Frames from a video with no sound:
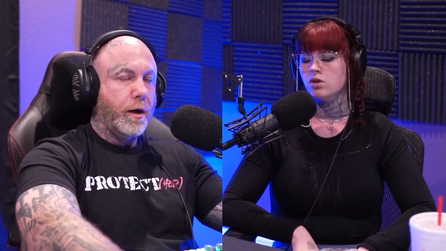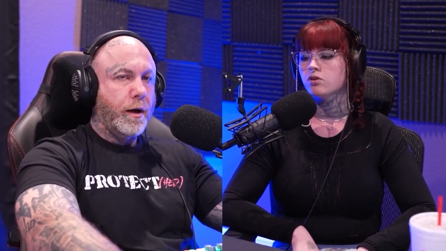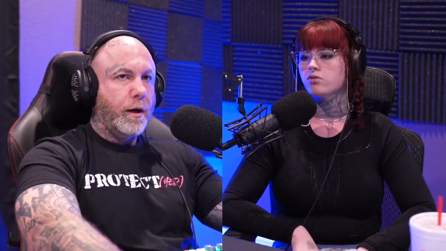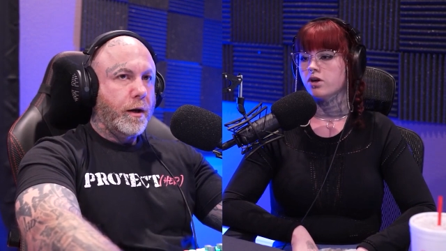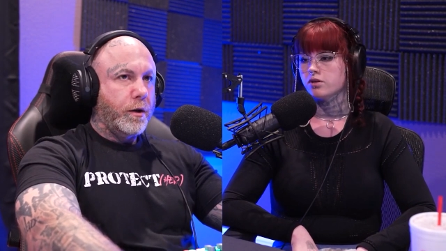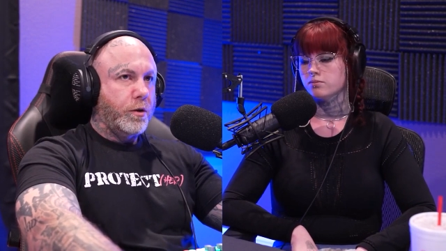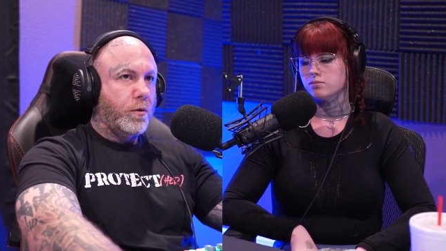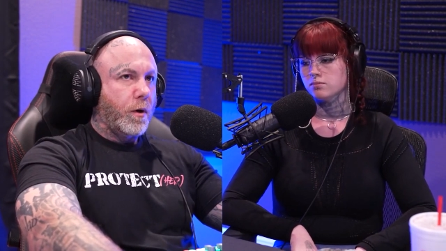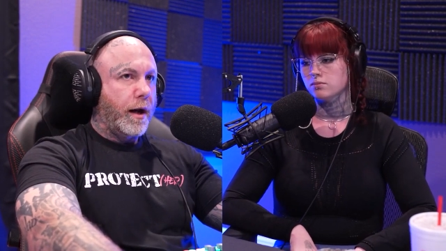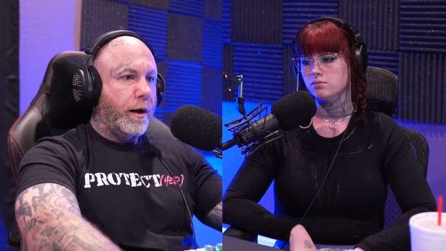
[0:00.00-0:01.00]
Speaker 1: Right.
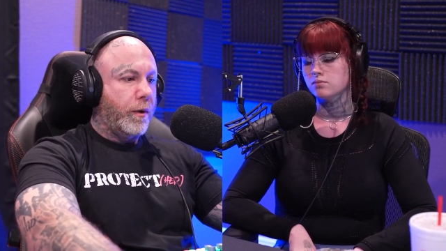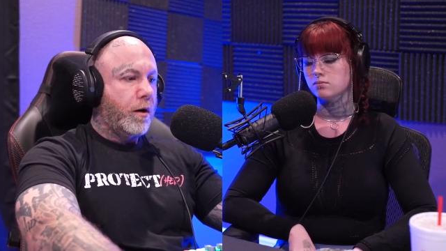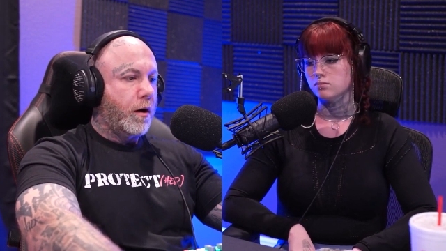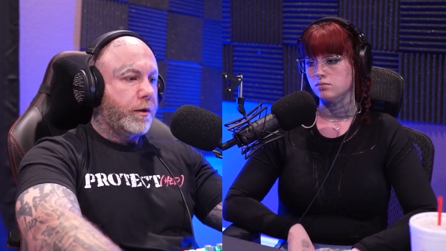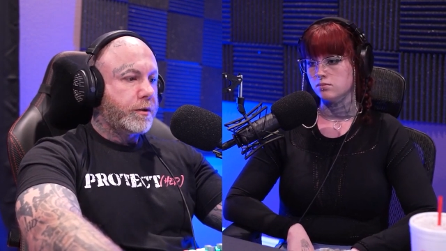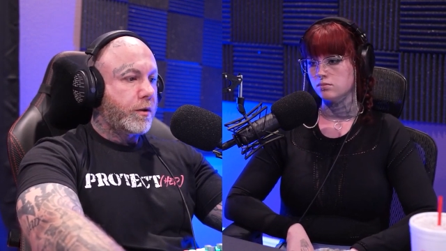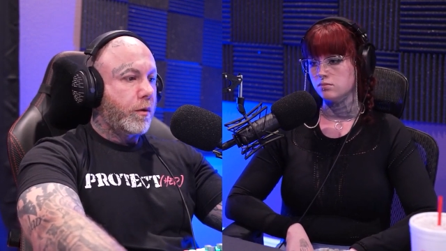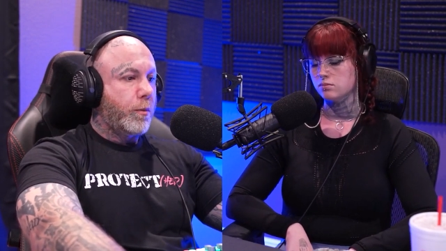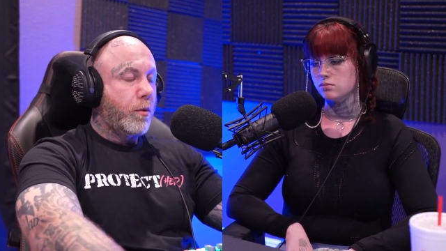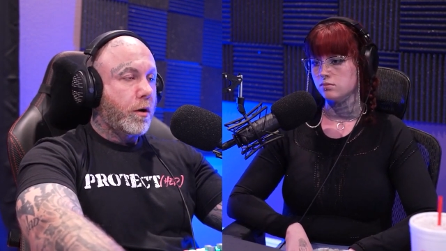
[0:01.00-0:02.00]
You are we call this the
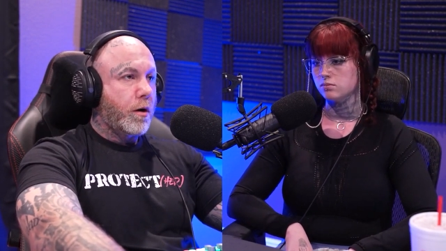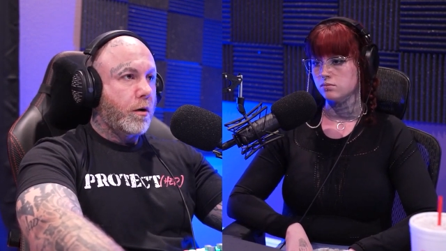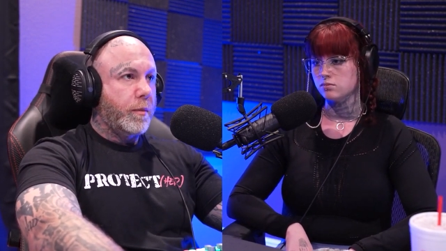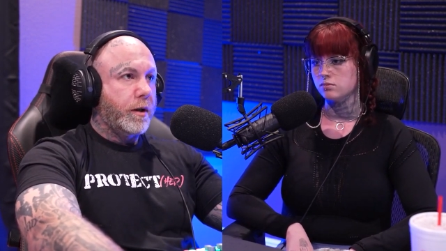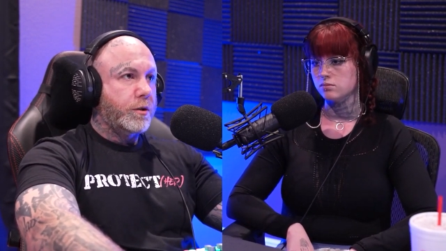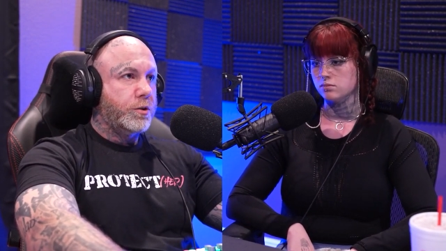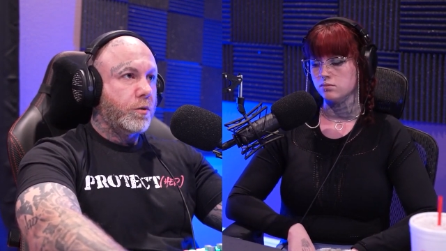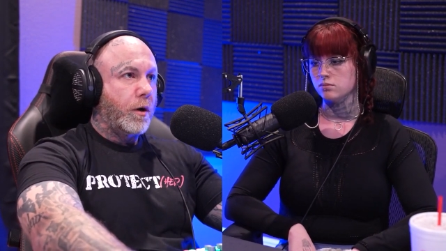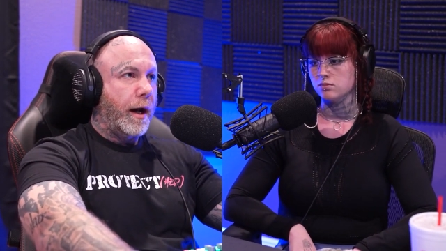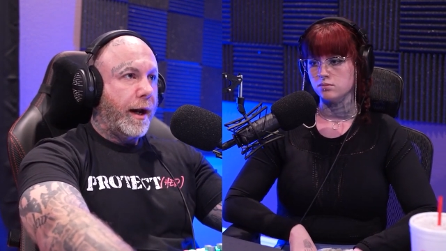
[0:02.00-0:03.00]
report card because you
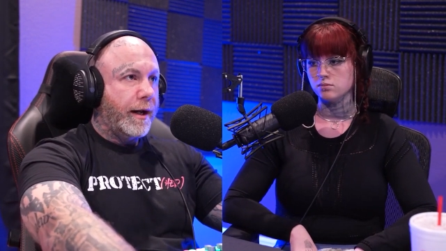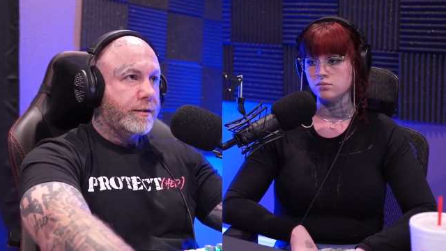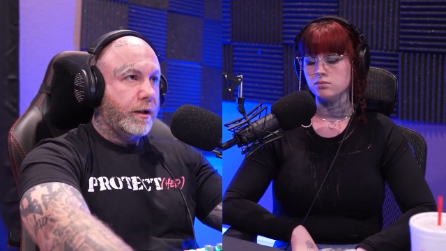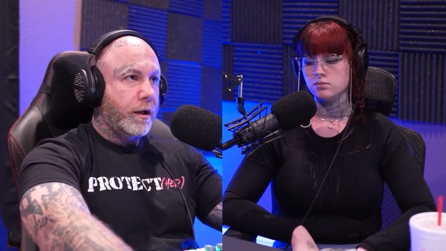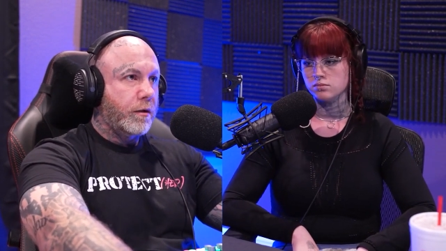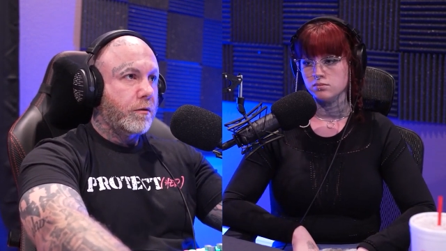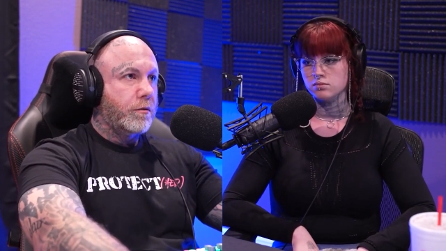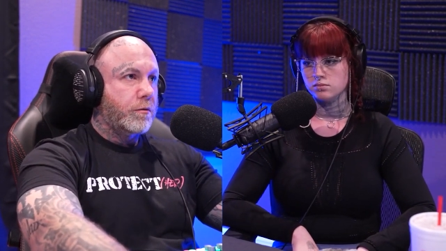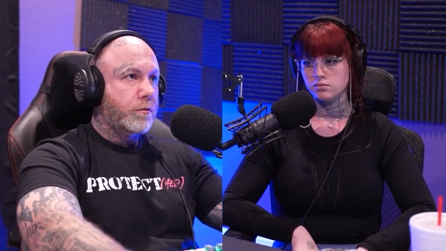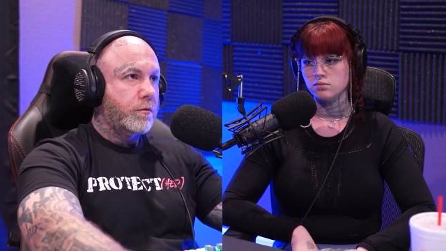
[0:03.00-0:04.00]
are asking
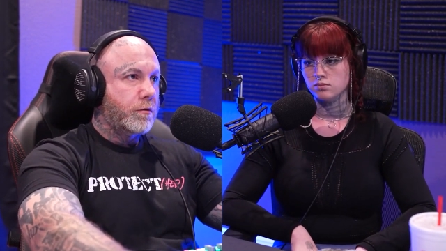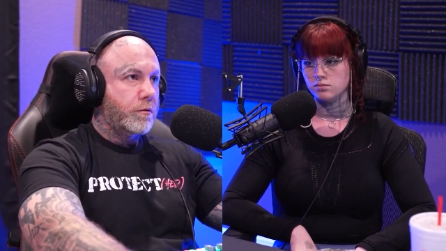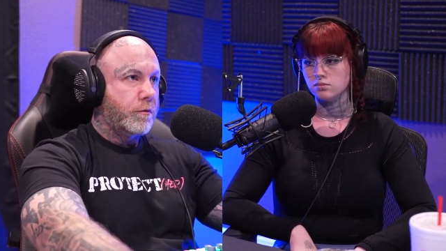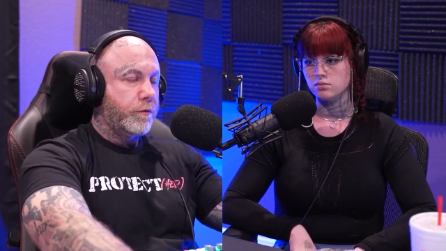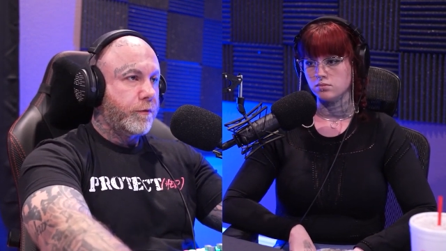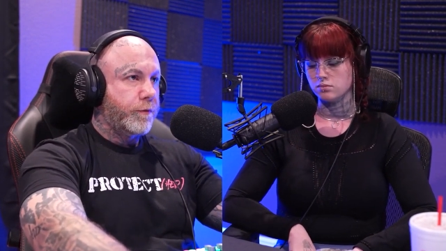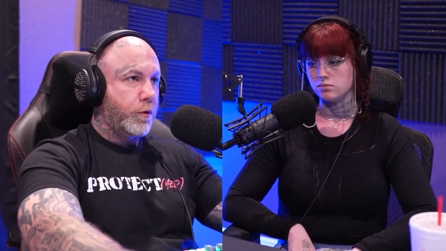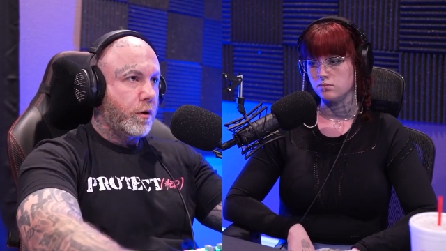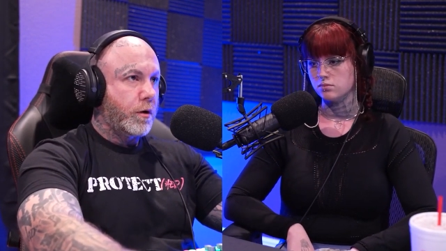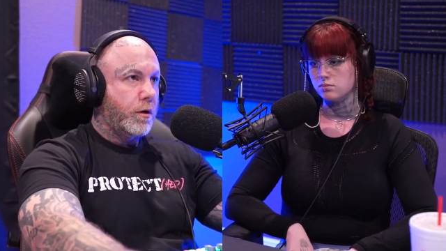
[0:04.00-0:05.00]

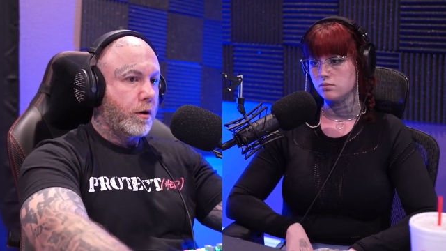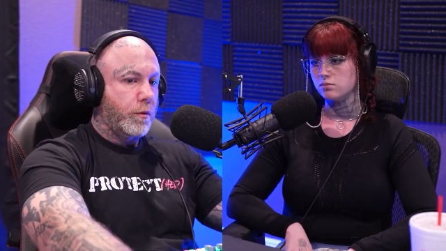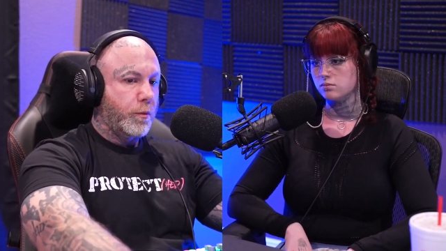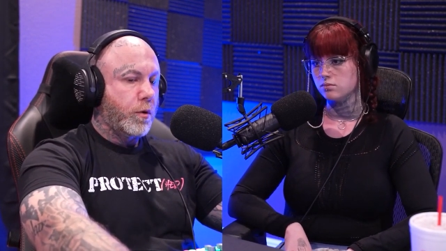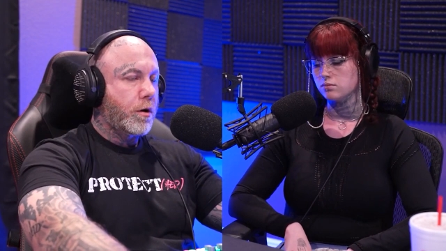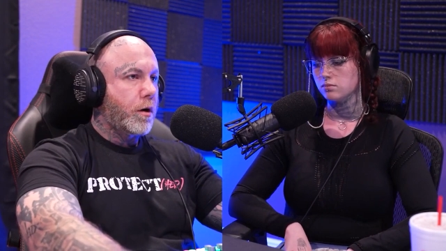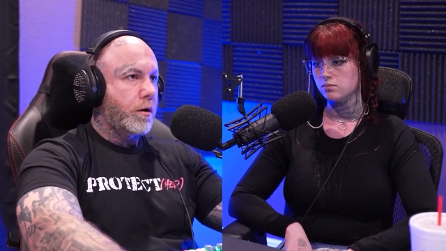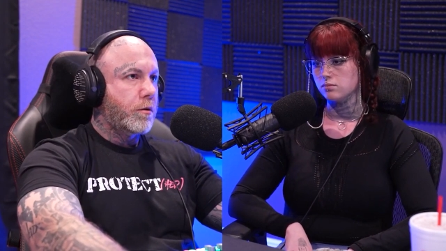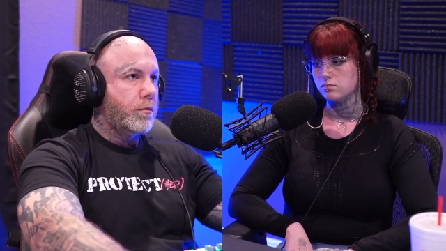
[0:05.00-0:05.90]
for a report card.